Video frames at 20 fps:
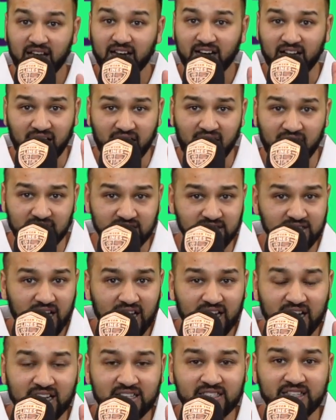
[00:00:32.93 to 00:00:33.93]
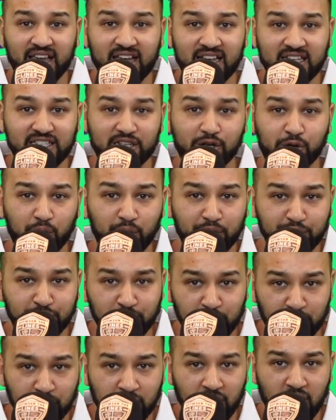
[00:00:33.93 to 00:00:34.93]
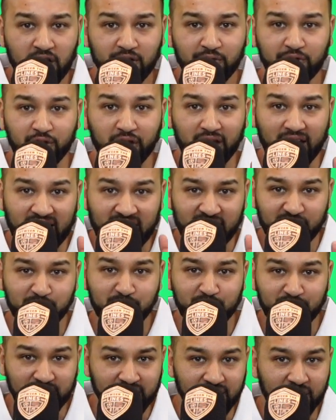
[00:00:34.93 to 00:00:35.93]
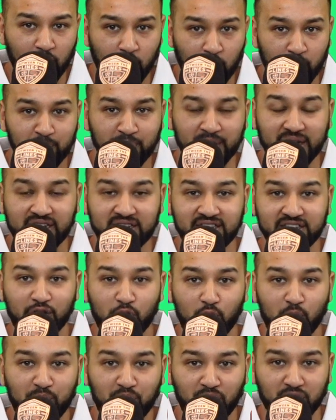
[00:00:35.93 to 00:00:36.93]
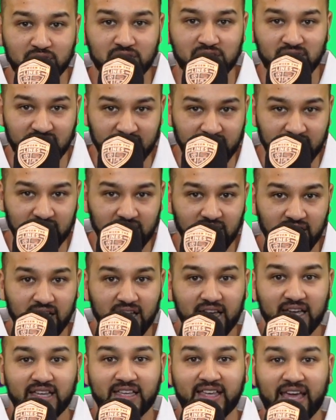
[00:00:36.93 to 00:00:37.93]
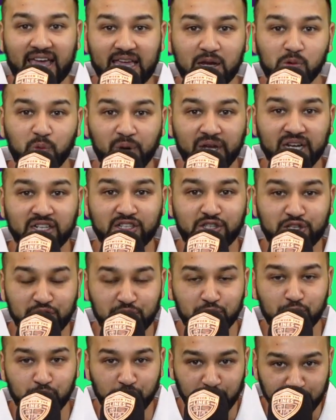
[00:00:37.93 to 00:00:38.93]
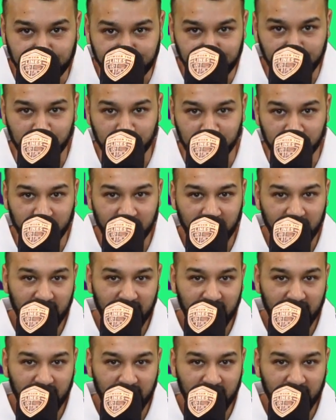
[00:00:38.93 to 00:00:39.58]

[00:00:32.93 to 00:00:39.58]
Guys, let's get into the review for FPL BTO Pods League Game Week 2 review.